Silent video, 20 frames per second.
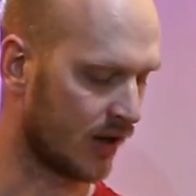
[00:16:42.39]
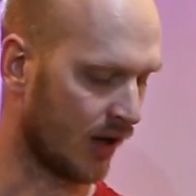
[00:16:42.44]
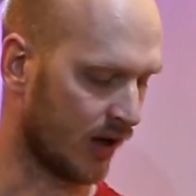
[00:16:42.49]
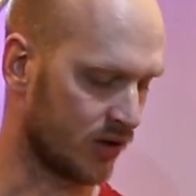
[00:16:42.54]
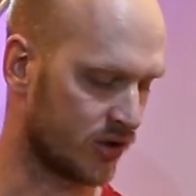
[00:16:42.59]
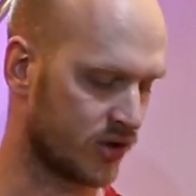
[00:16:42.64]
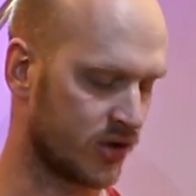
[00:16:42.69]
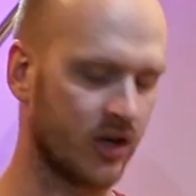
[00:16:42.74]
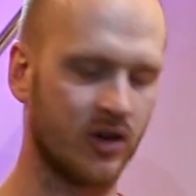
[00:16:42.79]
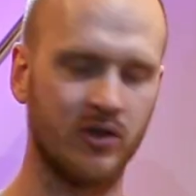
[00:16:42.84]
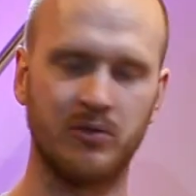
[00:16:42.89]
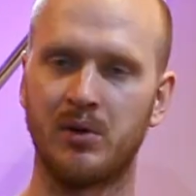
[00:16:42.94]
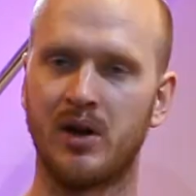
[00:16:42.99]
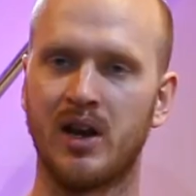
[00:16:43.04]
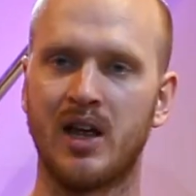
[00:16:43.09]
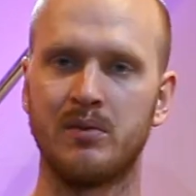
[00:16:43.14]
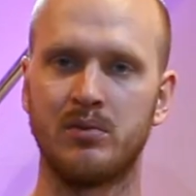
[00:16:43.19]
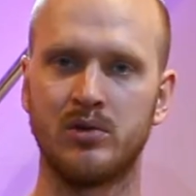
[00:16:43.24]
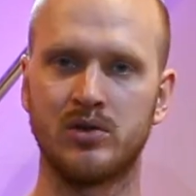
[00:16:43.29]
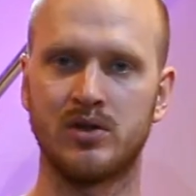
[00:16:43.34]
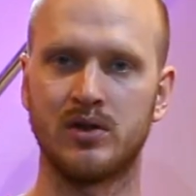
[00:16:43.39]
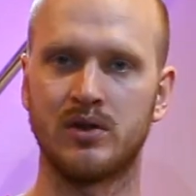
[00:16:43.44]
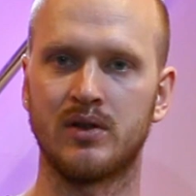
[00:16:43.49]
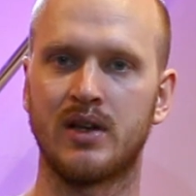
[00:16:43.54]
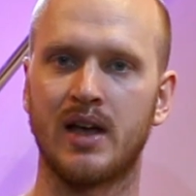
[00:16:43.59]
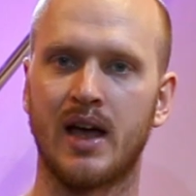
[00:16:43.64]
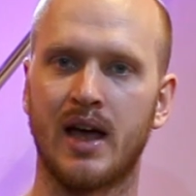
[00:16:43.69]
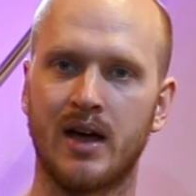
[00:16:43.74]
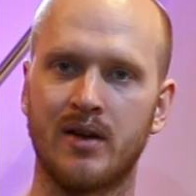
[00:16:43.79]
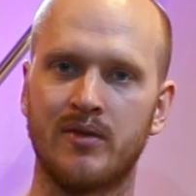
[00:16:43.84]
it should have been able to
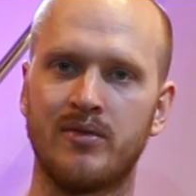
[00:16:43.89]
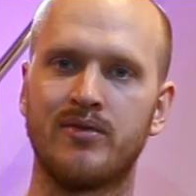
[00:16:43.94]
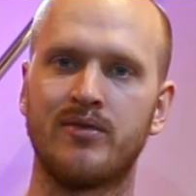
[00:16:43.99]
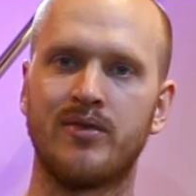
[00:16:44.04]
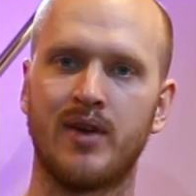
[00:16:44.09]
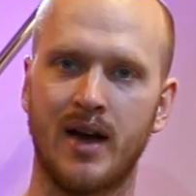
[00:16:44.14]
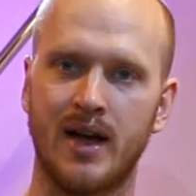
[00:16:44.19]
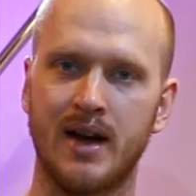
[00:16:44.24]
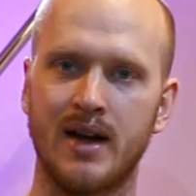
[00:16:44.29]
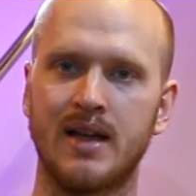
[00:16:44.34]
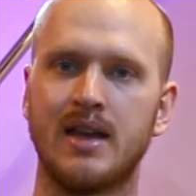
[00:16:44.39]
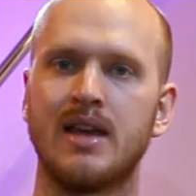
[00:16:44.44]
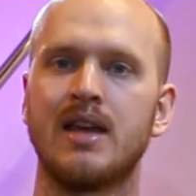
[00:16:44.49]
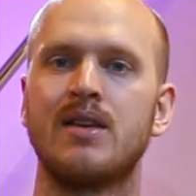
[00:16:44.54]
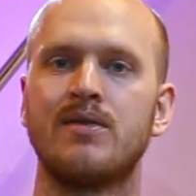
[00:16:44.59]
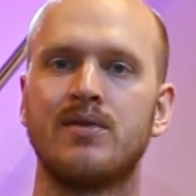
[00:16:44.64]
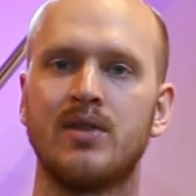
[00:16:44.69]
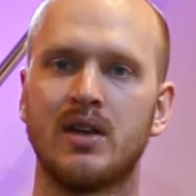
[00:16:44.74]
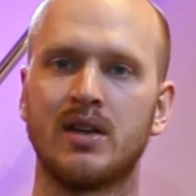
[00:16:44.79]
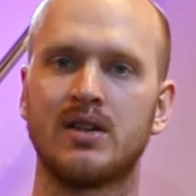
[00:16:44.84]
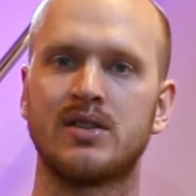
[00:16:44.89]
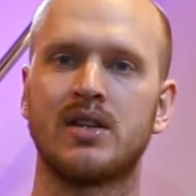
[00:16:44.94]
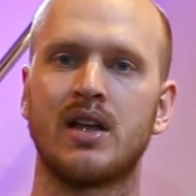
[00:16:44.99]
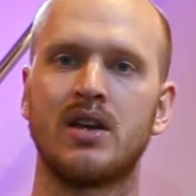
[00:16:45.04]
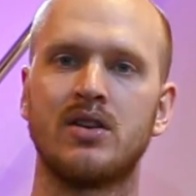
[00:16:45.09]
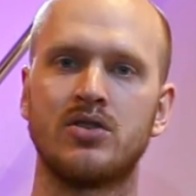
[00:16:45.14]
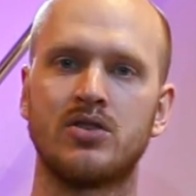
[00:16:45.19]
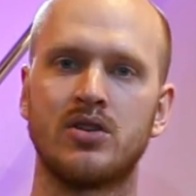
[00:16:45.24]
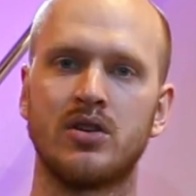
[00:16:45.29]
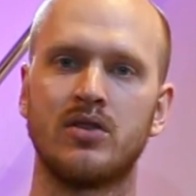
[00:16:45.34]
get a fairly even
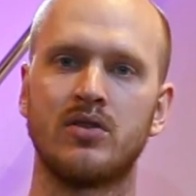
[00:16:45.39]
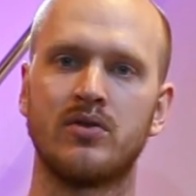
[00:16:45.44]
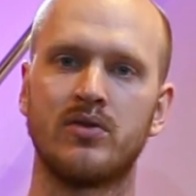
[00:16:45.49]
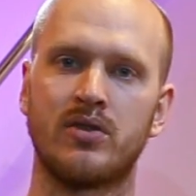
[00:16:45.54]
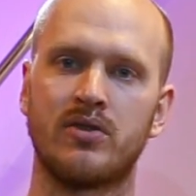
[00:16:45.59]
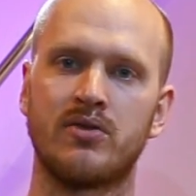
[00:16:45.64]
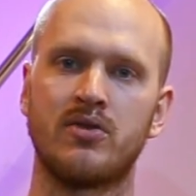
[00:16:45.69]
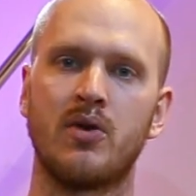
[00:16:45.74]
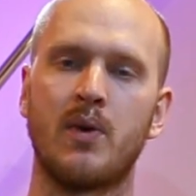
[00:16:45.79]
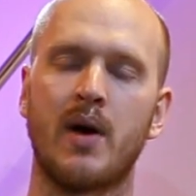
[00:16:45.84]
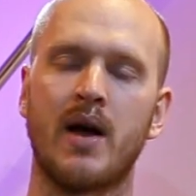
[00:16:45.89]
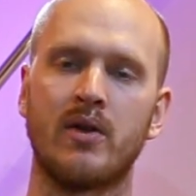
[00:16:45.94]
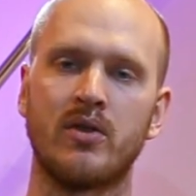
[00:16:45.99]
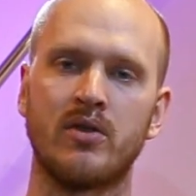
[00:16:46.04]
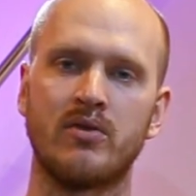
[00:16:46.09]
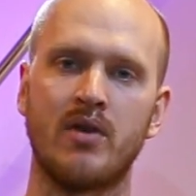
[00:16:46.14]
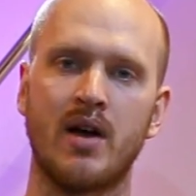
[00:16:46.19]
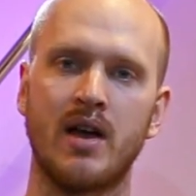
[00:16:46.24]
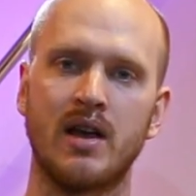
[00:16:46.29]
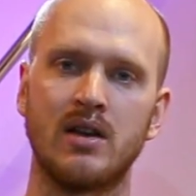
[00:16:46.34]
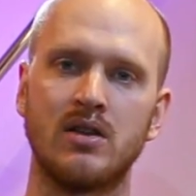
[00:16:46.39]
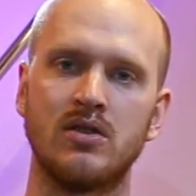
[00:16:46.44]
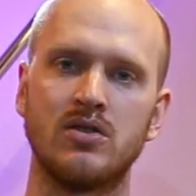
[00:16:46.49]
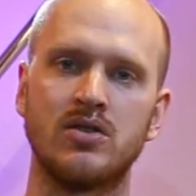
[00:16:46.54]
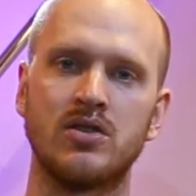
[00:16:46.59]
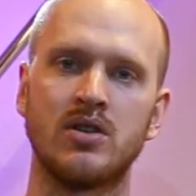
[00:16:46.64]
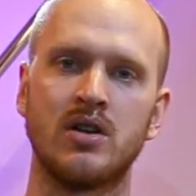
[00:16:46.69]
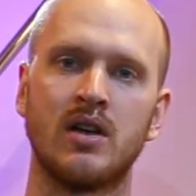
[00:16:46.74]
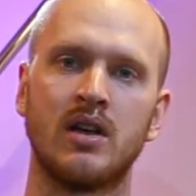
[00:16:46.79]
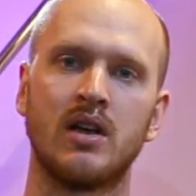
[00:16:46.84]
extension throughout the
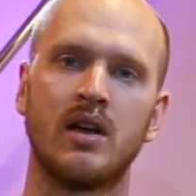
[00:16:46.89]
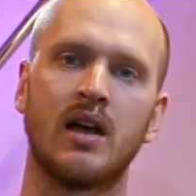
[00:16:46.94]
range,